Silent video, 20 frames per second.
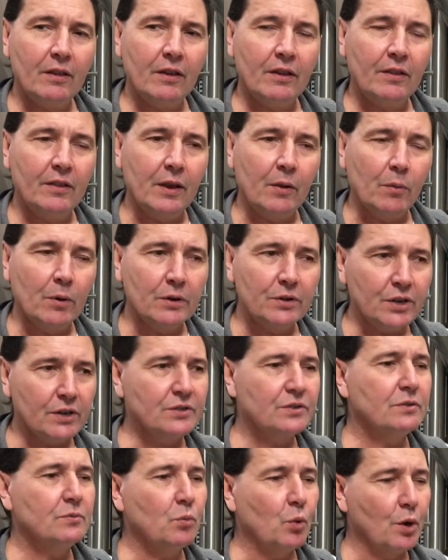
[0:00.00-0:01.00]
they were
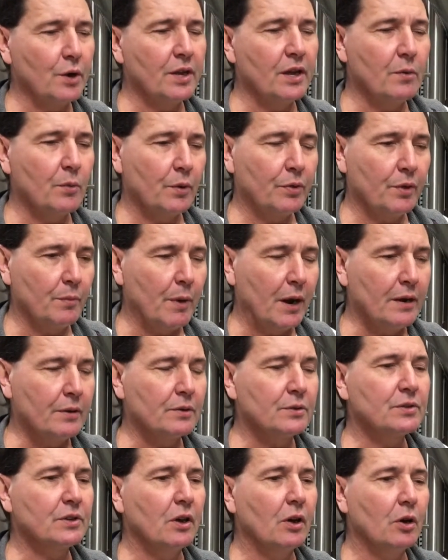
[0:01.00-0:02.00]
just working with the
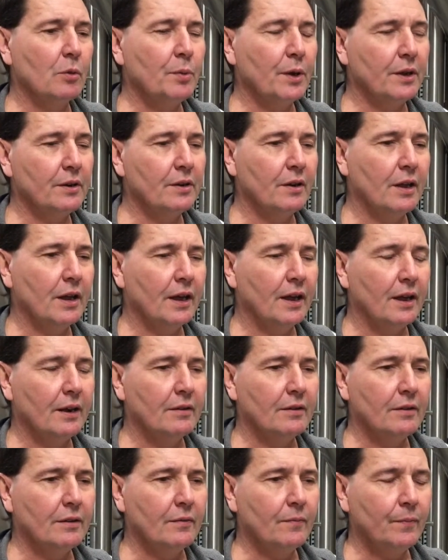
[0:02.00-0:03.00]
microscope,
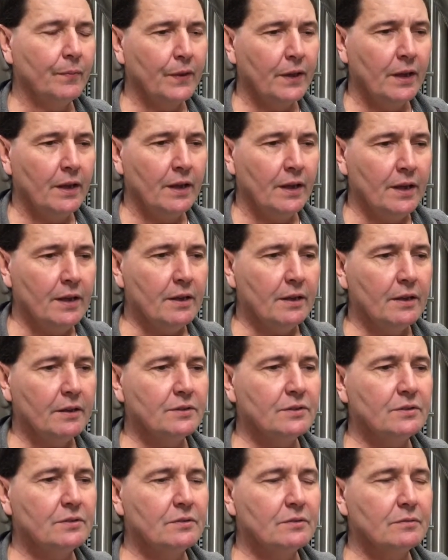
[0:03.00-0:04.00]
and
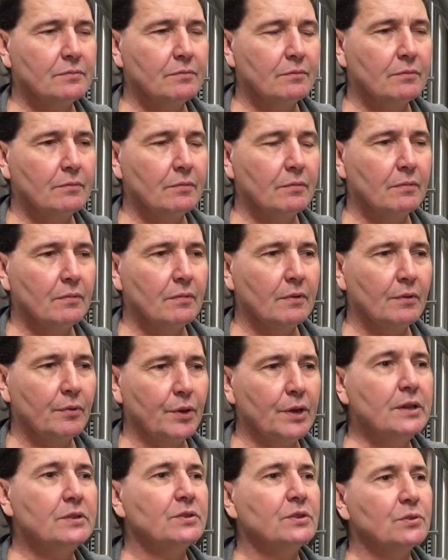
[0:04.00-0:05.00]
his
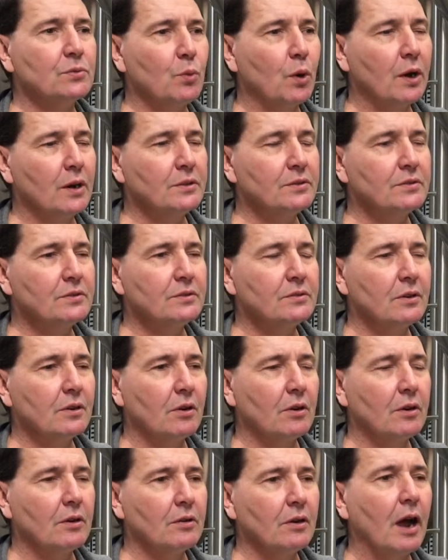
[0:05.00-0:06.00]
thesis was,
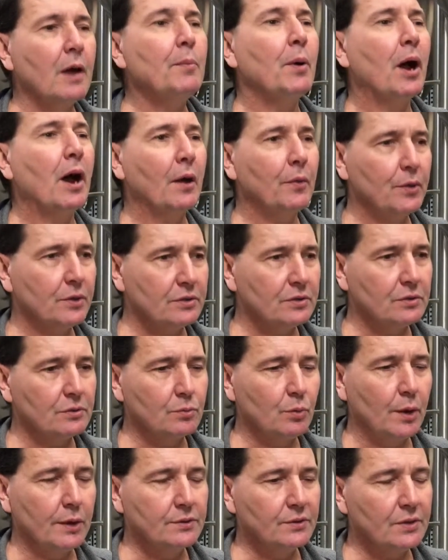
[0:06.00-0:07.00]
or hypothesis
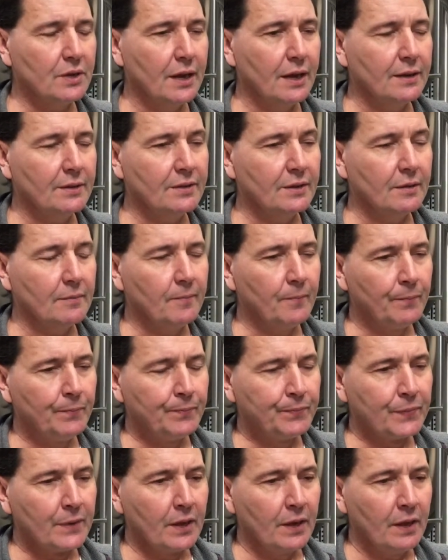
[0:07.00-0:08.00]
was, that
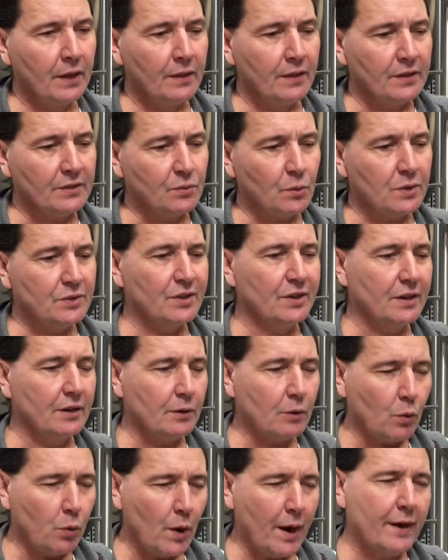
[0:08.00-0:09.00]
this was an
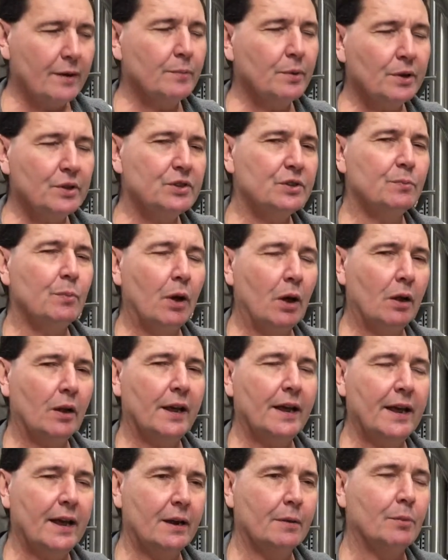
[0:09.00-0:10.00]
incredibly small
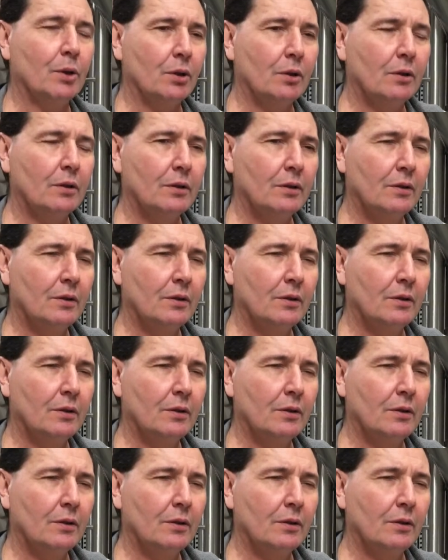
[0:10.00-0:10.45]
animal